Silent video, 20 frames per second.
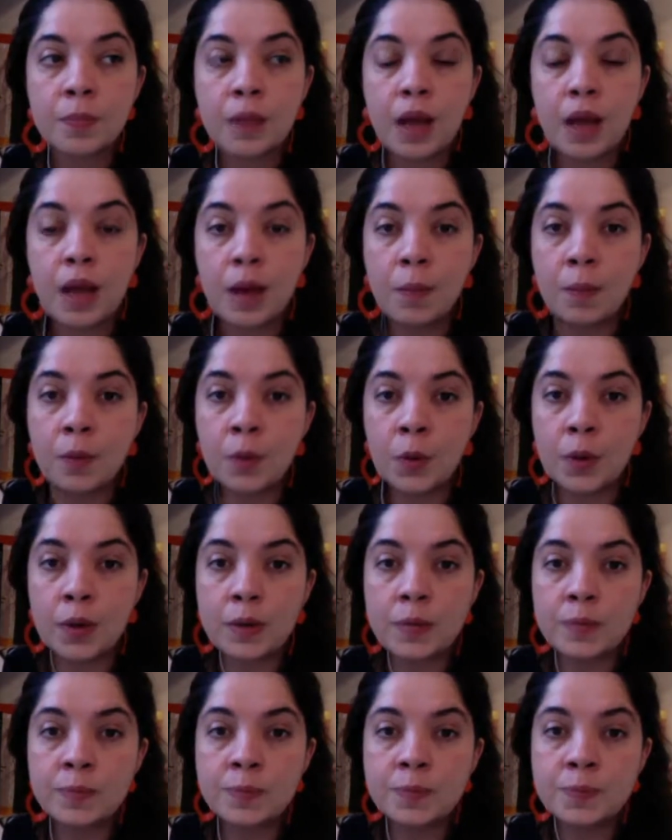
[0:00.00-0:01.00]
a
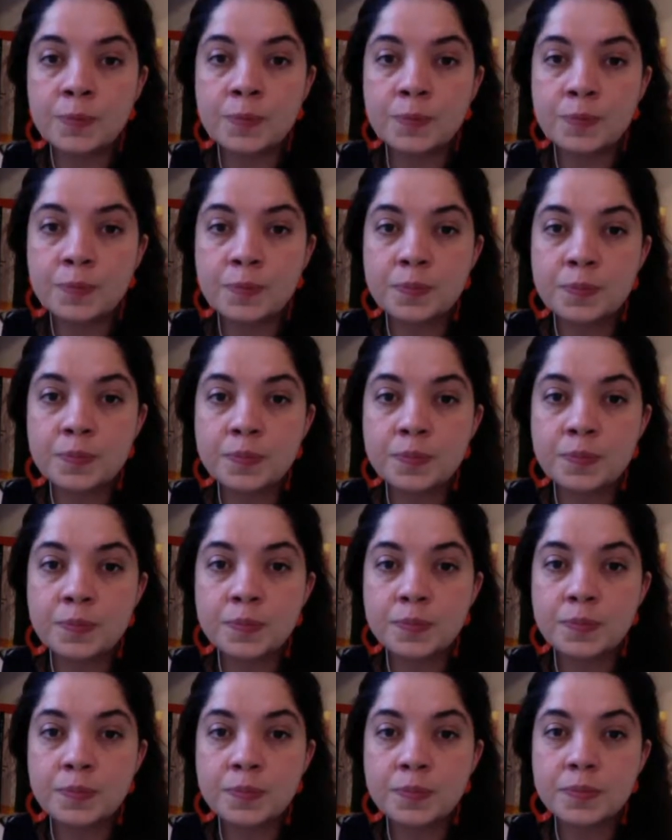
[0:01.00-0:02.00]
book.
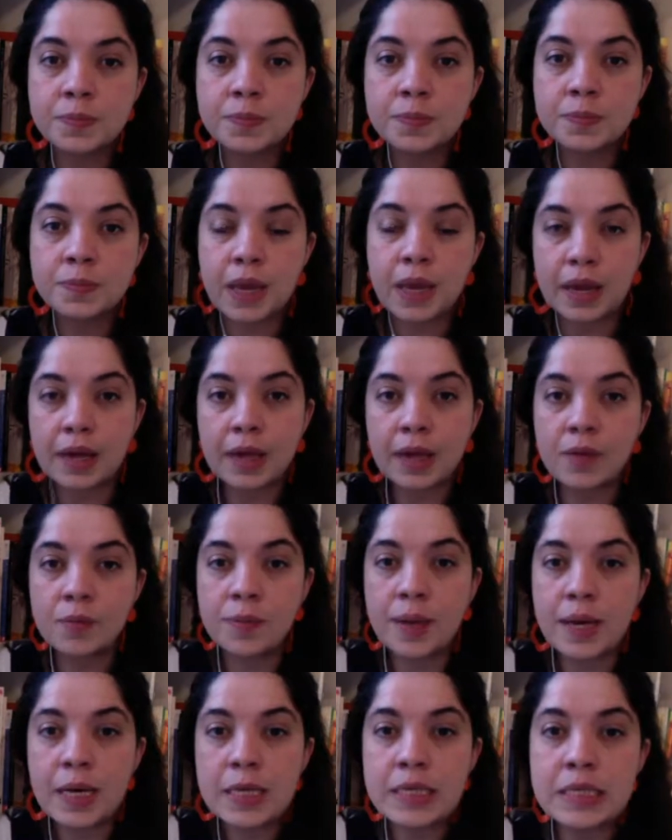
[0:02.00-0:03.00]
I can do
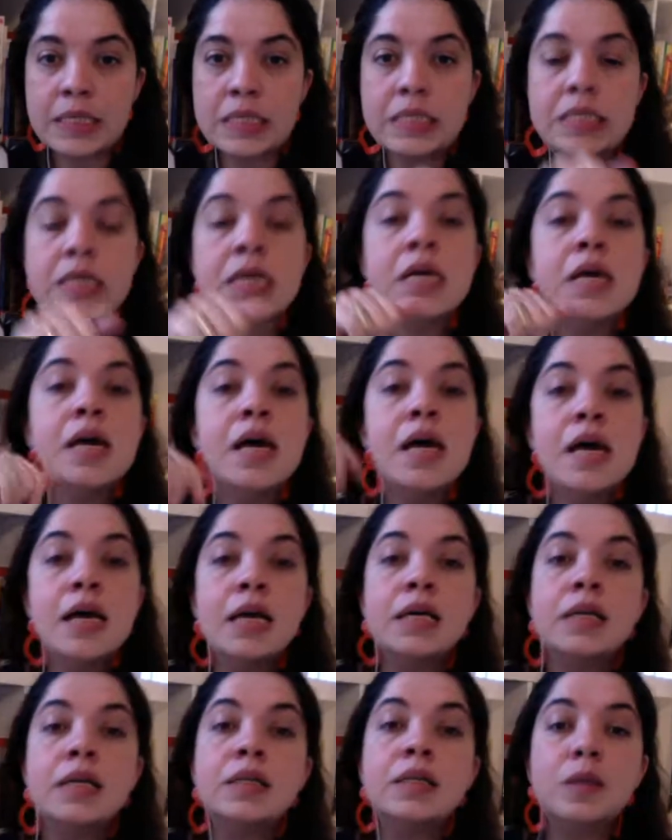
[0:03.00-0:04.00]
better than this.
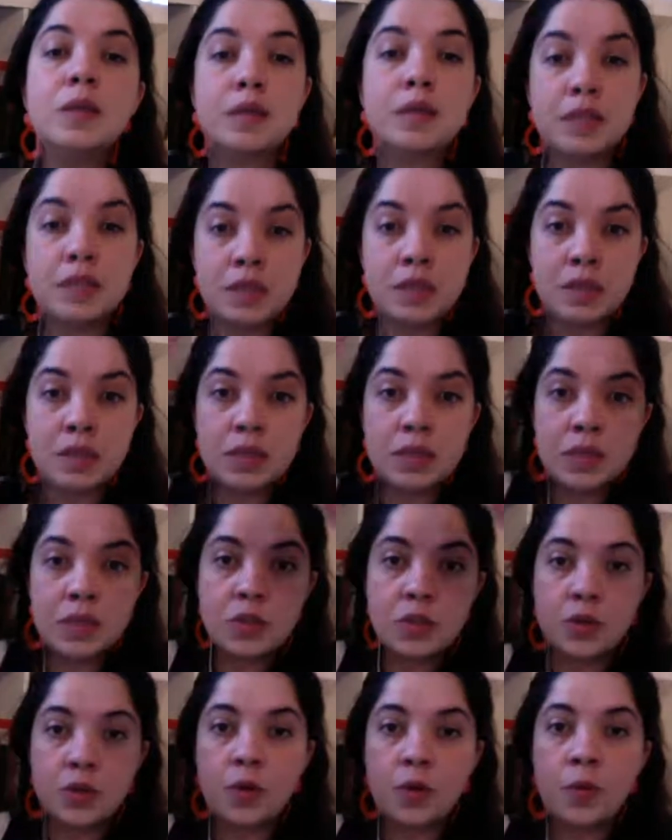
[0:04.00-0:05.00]
The
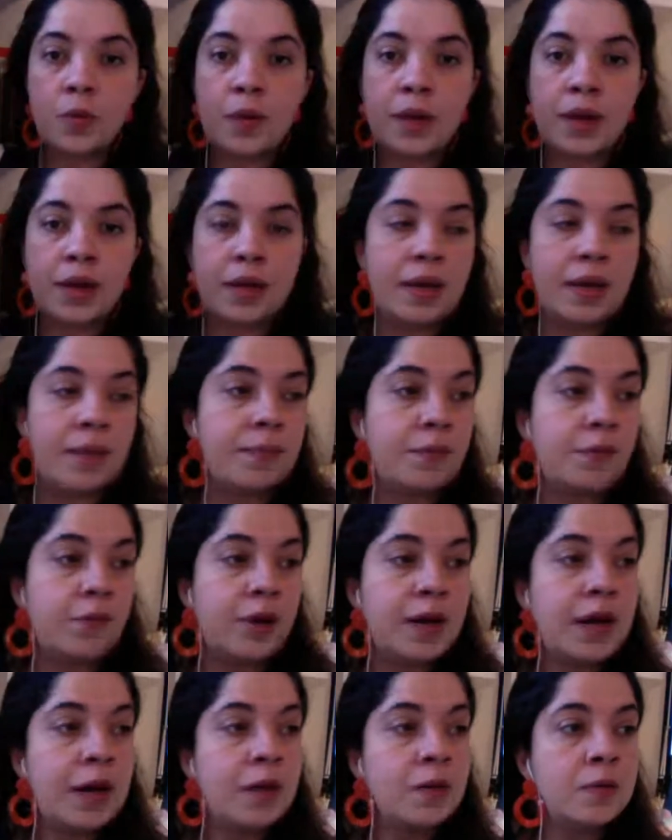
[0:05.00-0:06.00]
studio where I am right
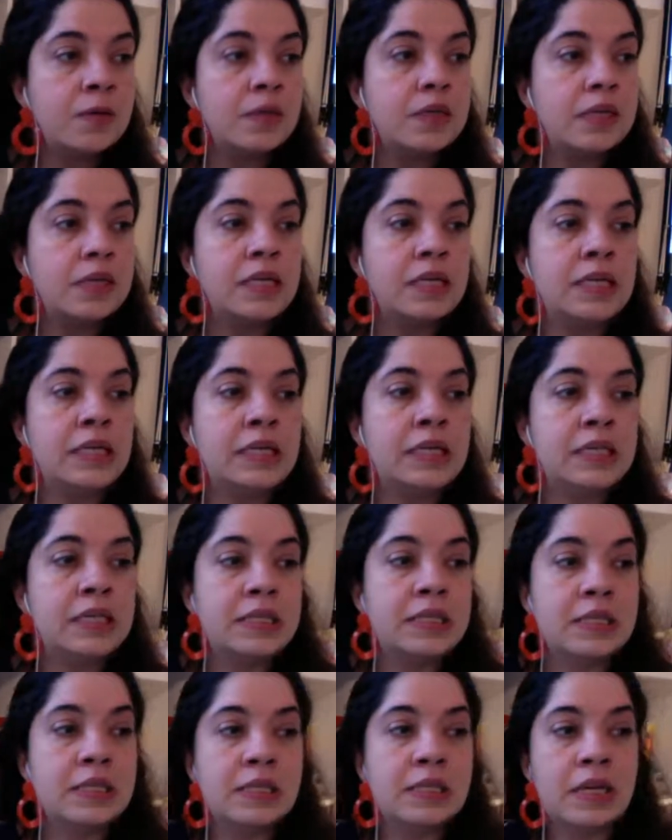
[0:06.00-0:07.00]
now is
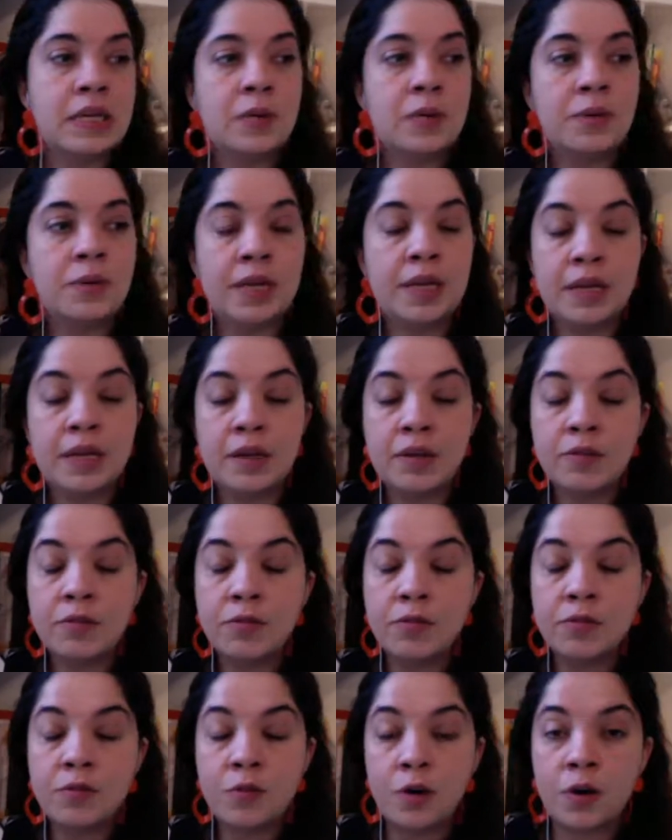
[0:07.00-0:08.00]
celebrating
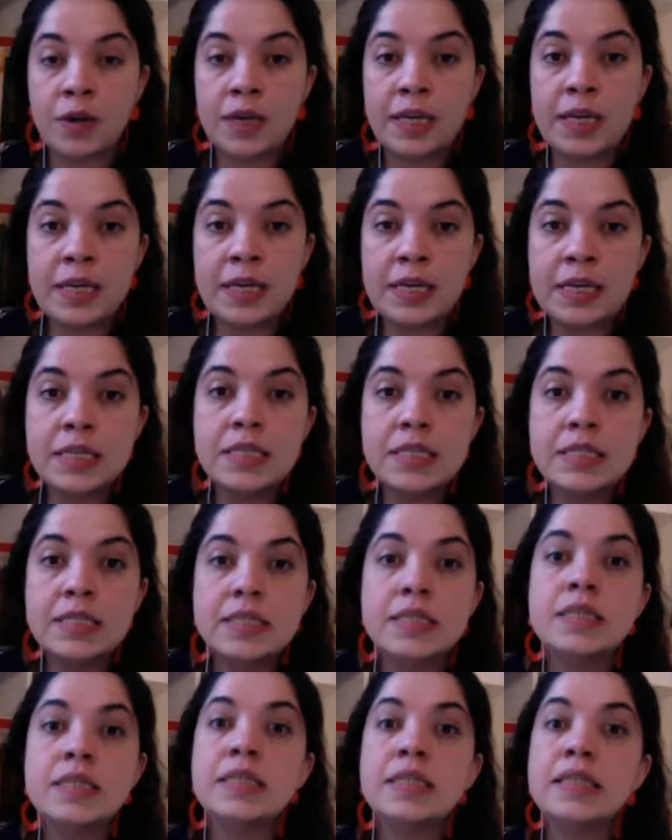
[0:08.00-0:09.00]
40
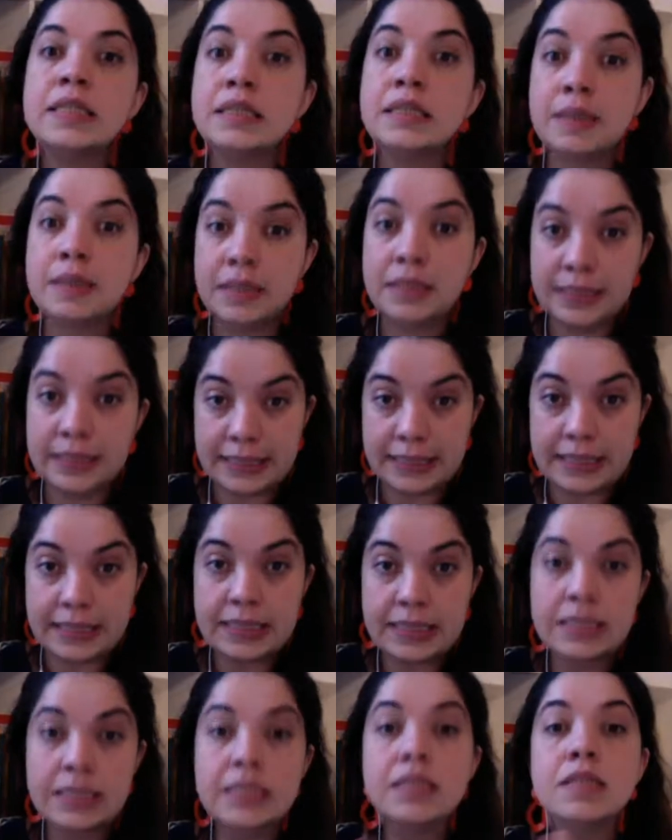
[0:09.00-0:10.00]
years.
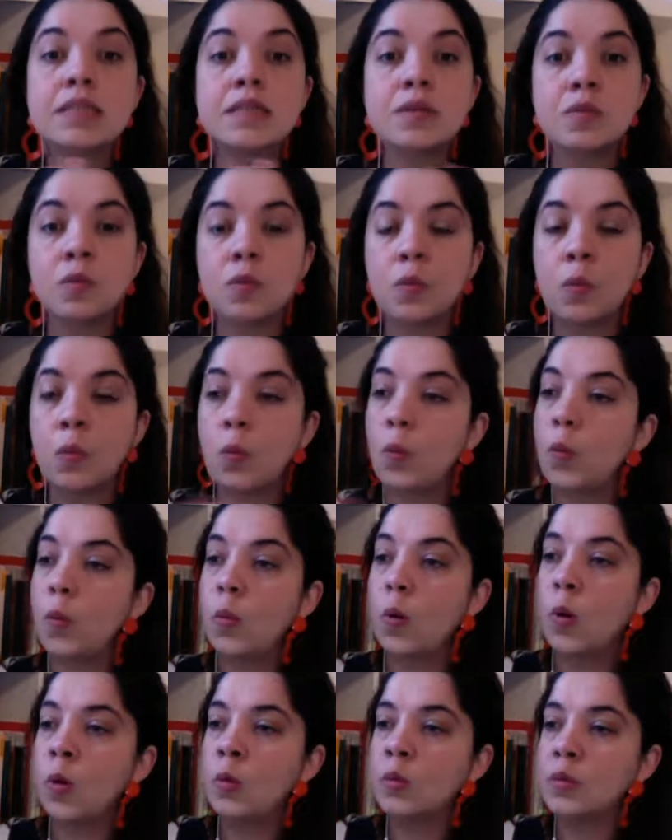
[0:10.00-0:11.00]
Yes, it's
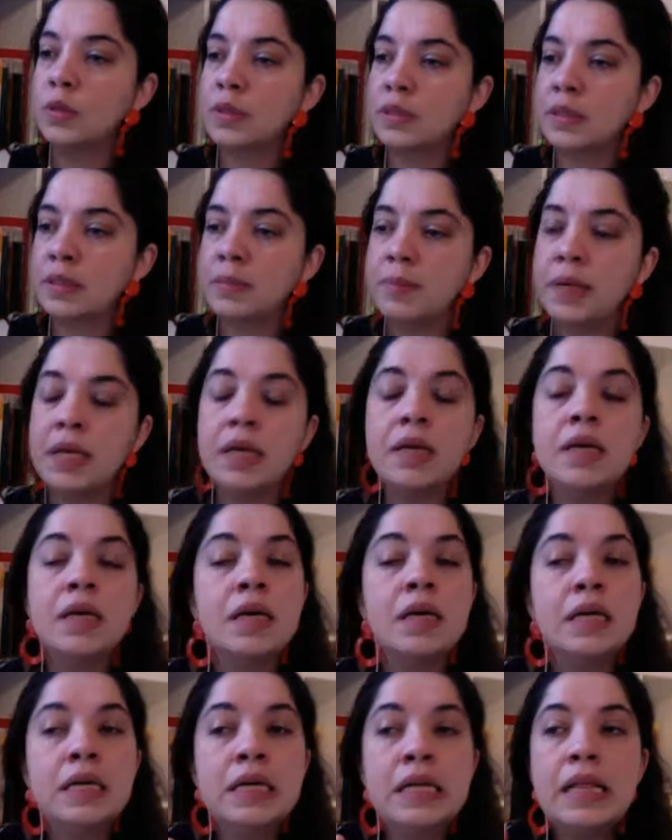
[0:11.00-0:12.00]
older than me.
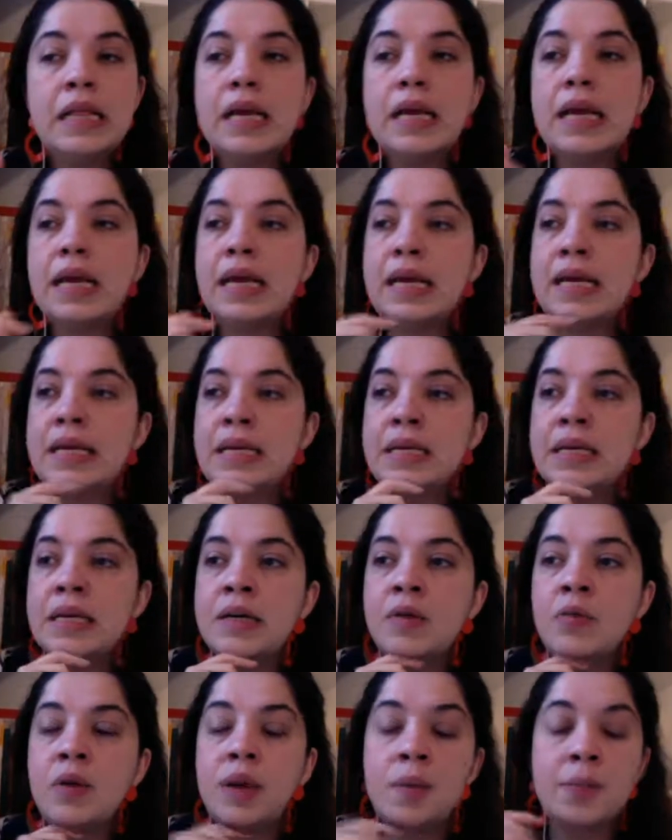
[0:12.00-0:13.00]
And
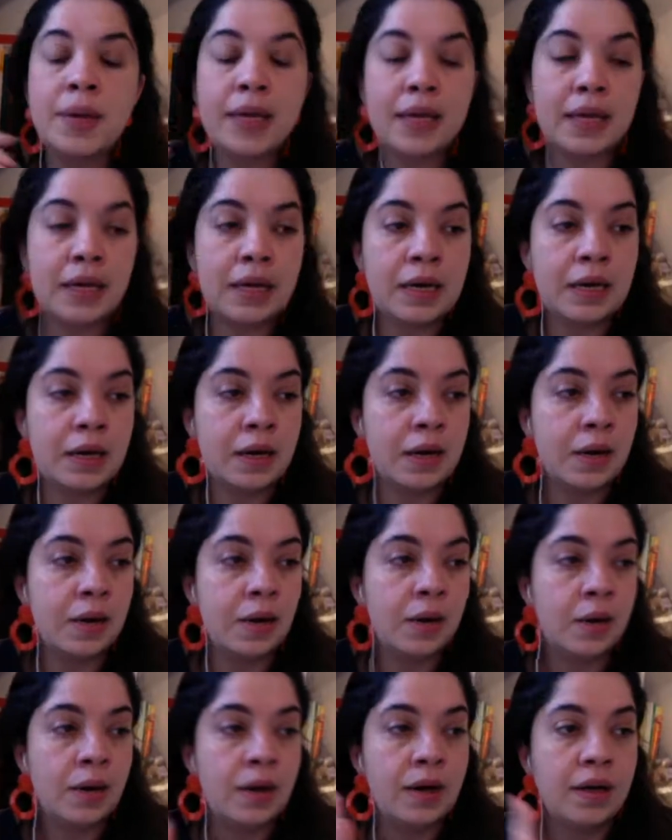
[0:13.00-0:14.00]
we are making
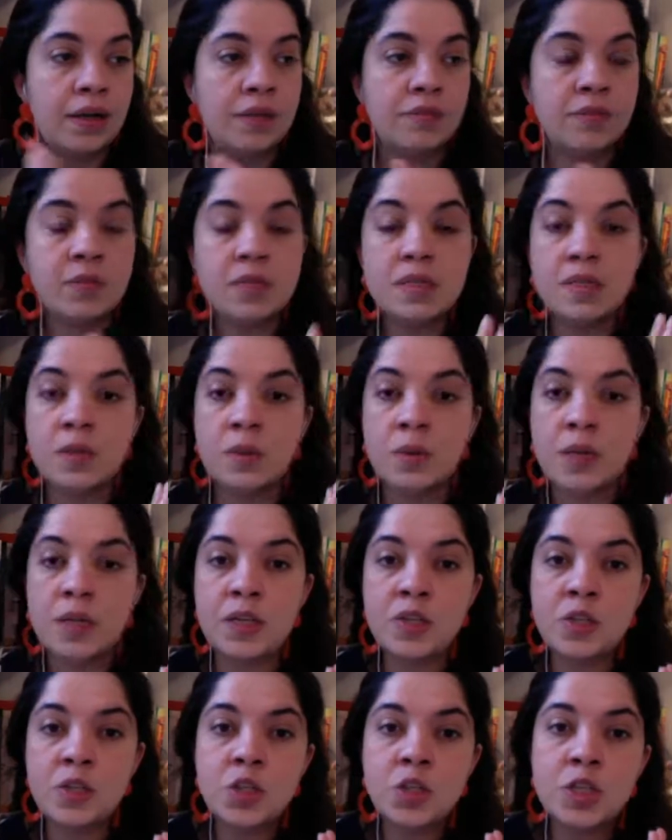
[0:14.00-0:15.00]
an anniversary
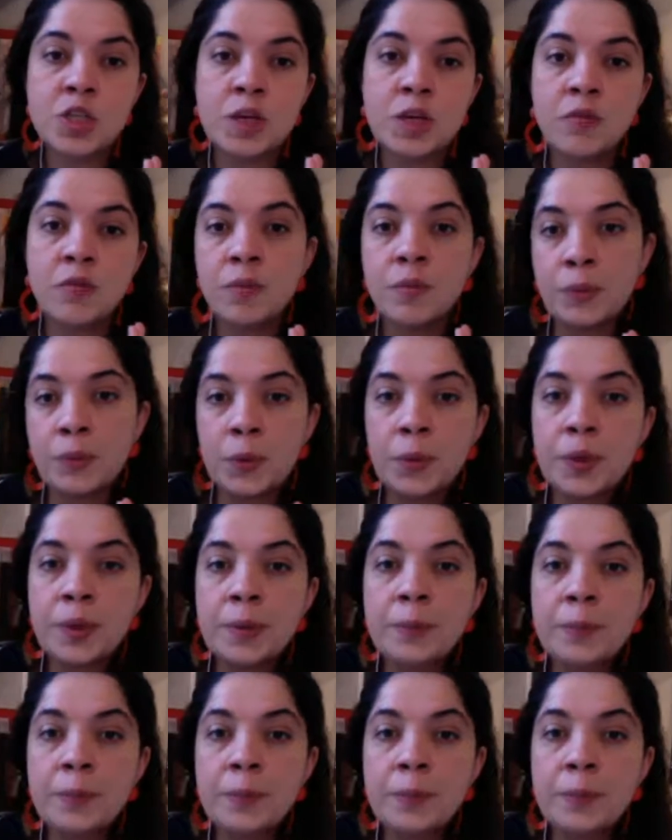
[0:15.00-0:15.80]
edition of a book.